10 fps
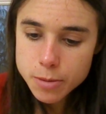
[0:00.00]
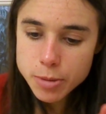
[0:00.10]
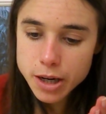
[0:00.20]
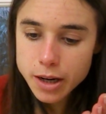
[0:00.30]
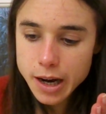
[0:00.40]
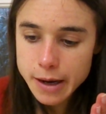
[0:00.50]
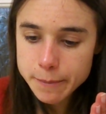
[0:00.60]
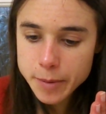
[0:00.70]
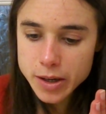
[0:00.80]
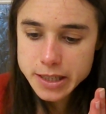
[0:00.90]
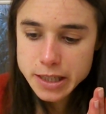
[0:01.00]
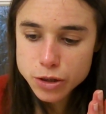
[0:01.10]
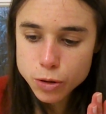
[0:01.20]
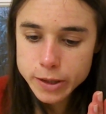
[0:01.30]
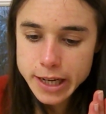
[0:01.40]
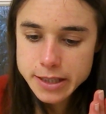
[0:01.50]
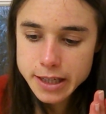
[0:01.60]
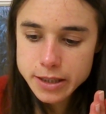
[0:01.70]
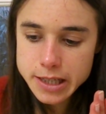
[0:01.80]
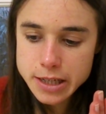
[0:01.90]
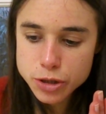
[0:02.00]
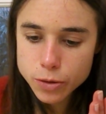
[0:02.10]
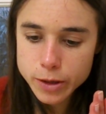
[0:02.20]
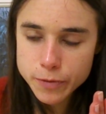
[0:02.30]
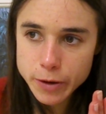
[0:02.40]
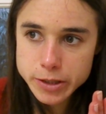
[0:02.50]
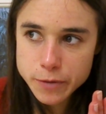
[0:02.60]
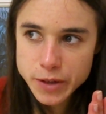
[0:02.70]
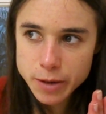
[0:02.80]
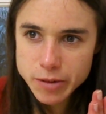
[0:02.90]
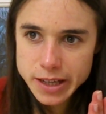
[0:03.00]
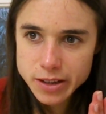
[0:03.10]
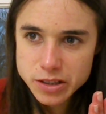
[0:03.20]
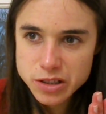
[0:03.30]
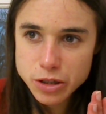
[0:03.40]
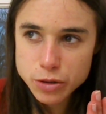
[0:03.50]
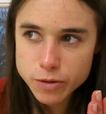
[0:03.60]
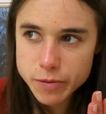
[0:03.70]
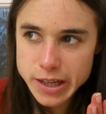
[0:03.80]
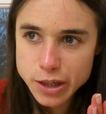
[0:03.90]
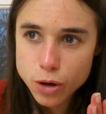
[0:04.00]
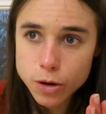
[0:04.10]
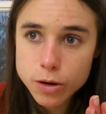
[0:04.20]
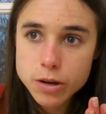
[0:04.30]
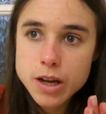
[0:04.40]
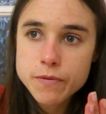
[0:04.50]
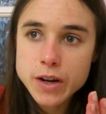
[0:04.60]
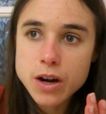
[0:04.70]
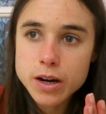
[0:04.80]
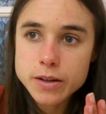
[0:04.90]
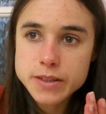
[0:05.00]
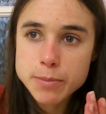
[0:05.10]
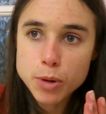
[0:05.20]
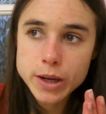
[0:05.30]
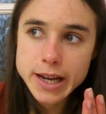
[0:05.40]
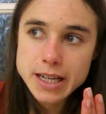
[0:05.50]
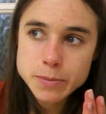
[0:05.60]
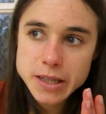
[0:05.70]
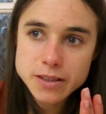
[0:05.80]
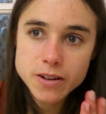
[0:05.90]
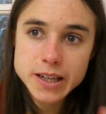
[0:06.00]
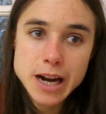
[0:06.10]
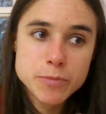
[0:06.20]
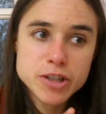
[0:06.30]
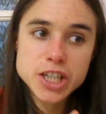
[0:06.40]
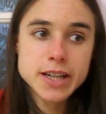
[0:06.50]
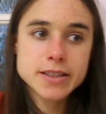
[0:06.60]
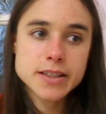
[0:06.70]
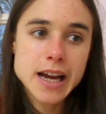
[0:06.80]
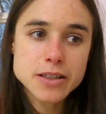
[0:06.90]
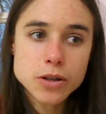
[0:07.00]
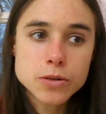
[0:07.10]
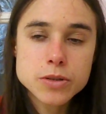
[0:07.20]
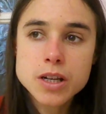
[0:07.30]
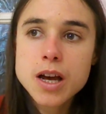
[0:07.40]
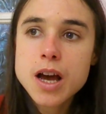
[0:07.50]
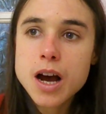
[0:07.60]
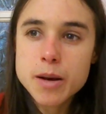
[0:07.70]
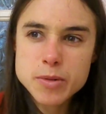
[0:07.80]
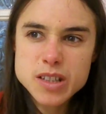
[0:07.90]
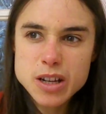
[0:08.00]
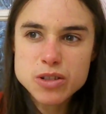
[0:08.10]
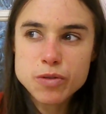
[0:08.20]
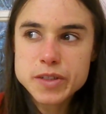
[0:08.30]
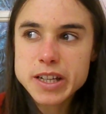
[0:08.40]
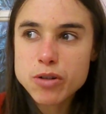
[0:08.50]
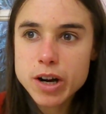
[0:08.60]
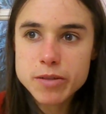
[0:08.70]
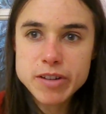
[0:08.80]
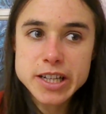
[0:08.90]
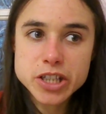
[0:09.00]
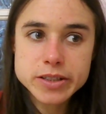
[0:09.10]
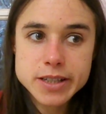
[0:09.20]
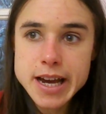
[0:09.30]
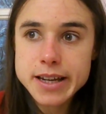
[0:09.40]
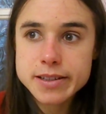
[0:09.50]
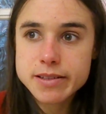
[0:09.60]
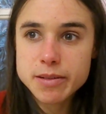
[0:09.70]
But um, I did enjoy, as a kid, I did enjoy, although I don't think I really understood or I really got the kind of symbolic aspects that I can now appreciate as an adult, because um, it is obviously quite a religious text.